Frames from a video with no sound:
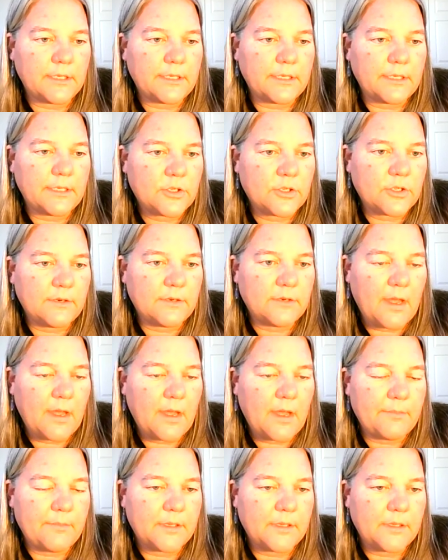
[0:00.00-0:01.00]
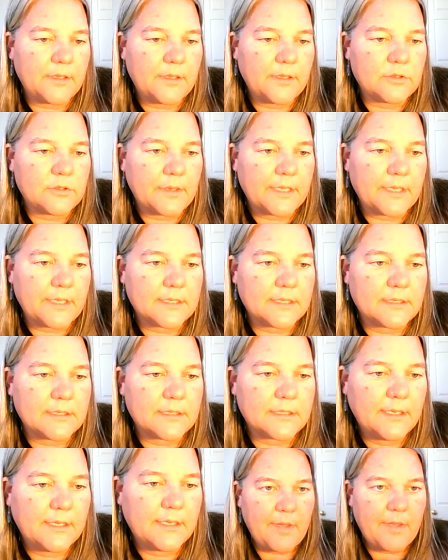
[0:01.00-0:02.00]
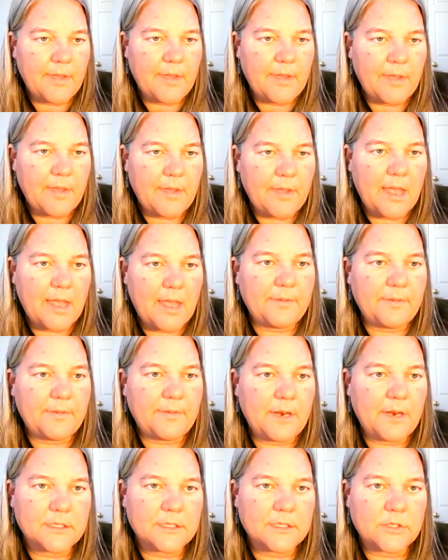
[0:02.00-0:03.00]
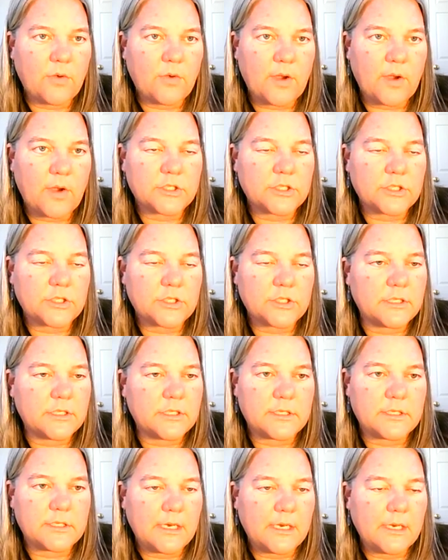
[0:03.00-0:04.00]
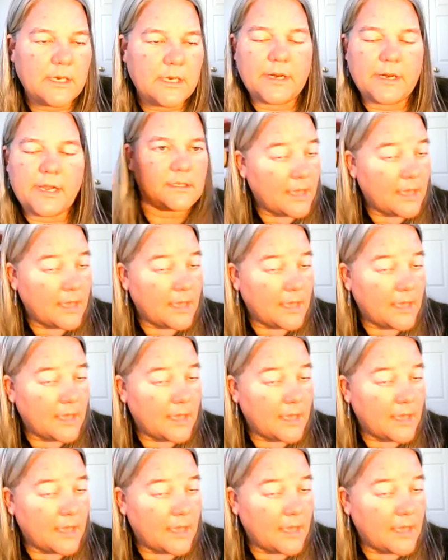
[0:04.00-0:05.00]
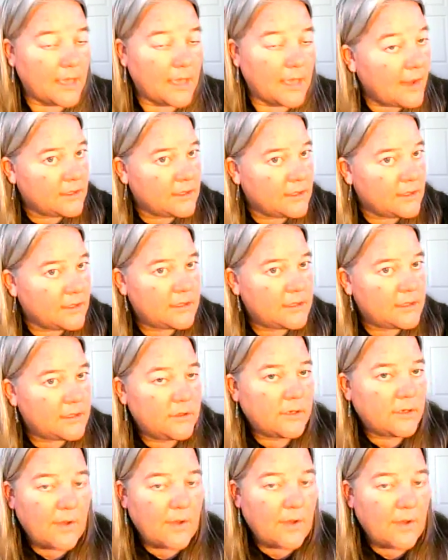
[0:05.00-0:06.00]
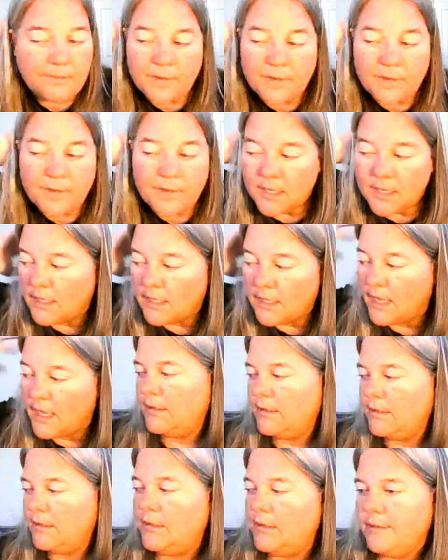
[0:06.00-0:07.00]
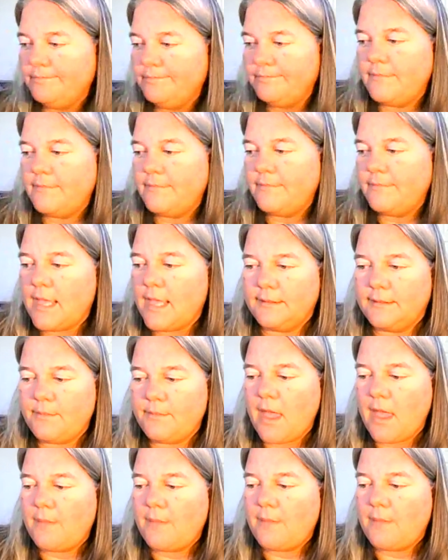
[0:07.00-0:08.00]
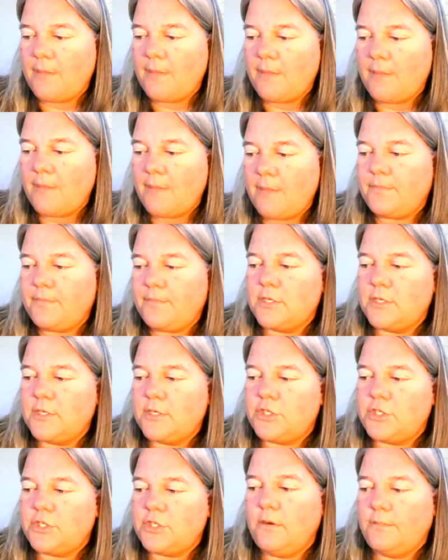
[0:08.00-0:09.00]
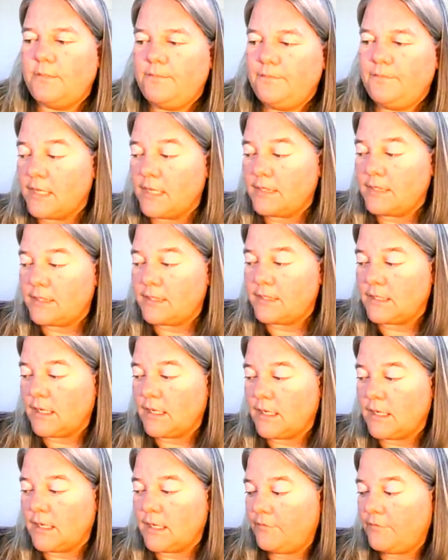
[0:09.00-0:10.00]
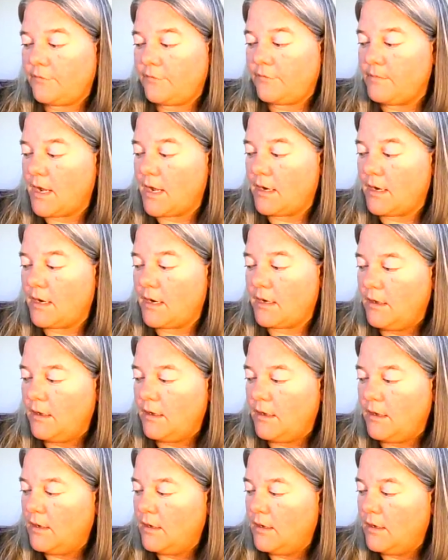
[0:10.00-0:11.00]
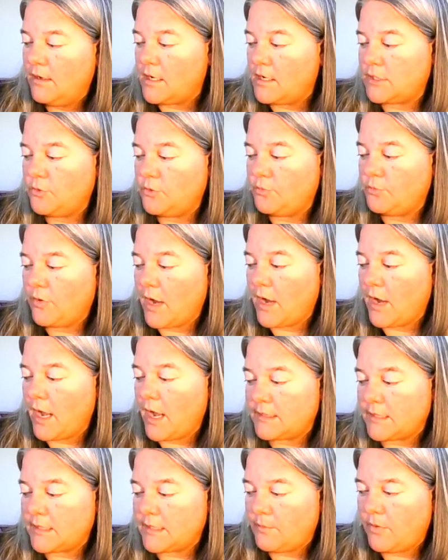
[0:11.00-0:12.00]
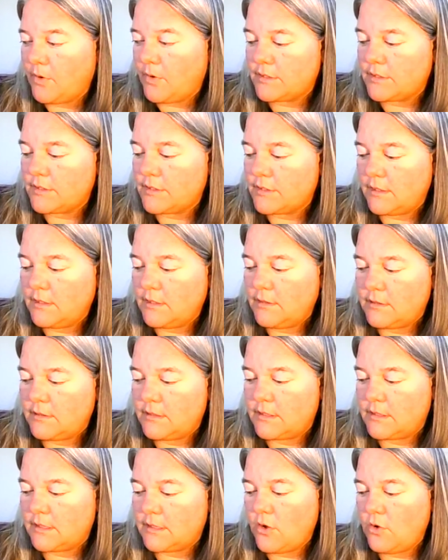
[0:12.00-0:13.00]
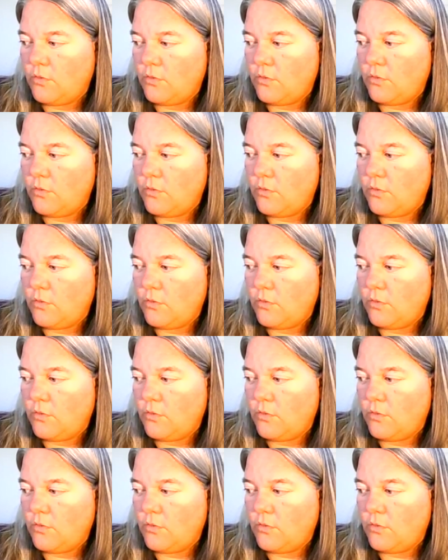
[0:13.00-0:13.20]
so you can find me in those places. I'm happy to answer any questions anybody has after this. You can find me online, and I'm happy to share. And I taught myself, and I'm not a super high-tech person, so